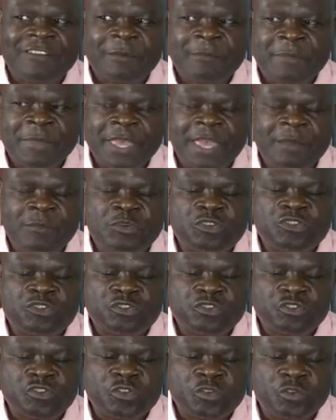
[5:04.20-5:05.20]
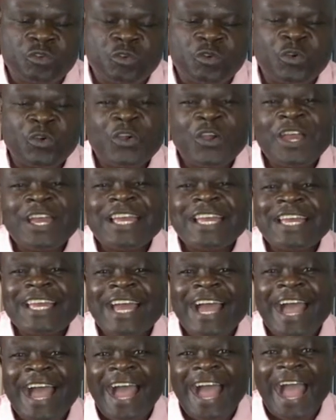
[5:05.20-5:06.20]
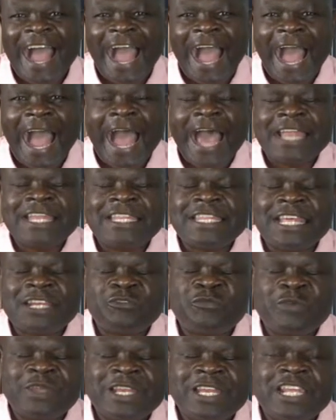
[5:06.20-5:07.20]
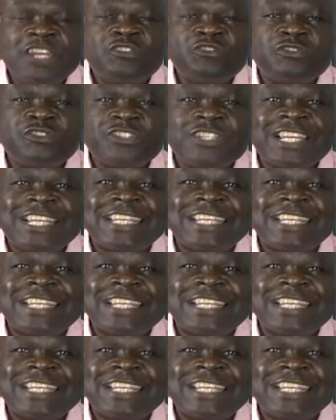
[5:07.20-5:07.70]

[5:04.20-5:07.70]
be able to do. And that we need to set